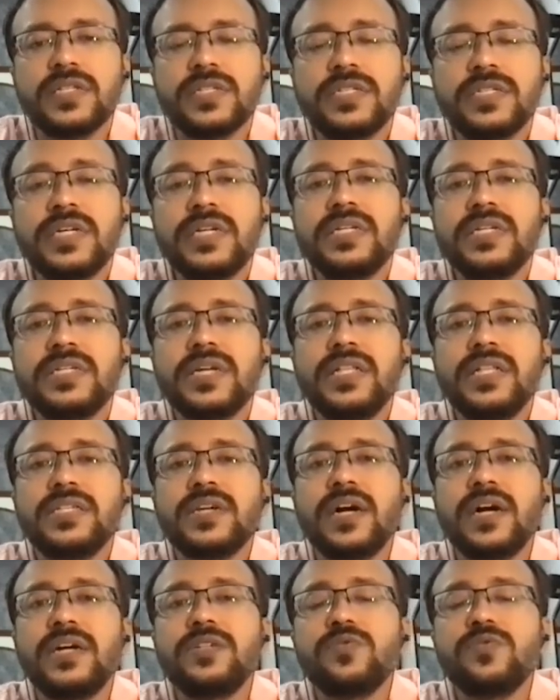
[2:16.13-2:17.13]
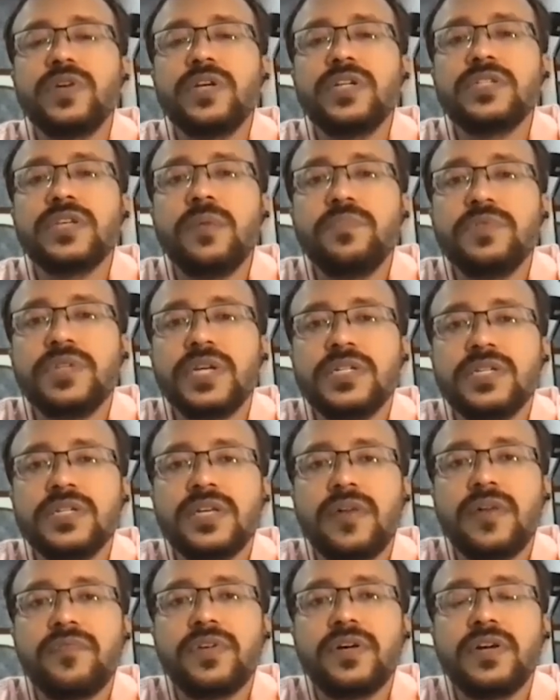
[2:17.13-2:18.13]
The CT scan starts showing some changes
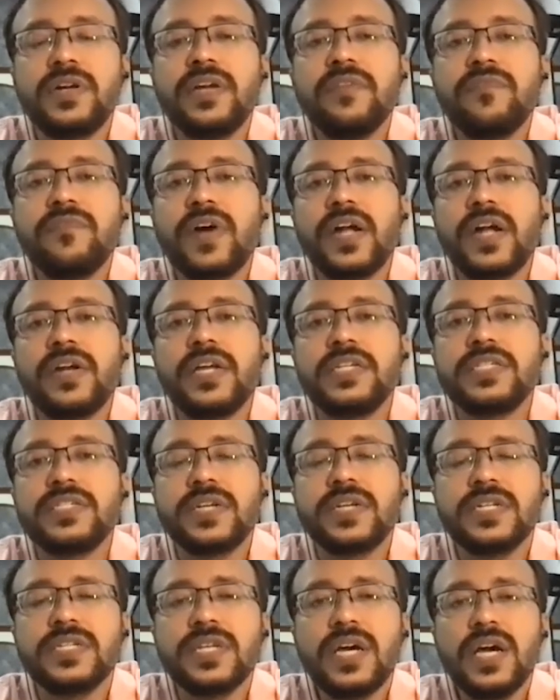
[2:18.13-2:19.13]
after day 5, day 6,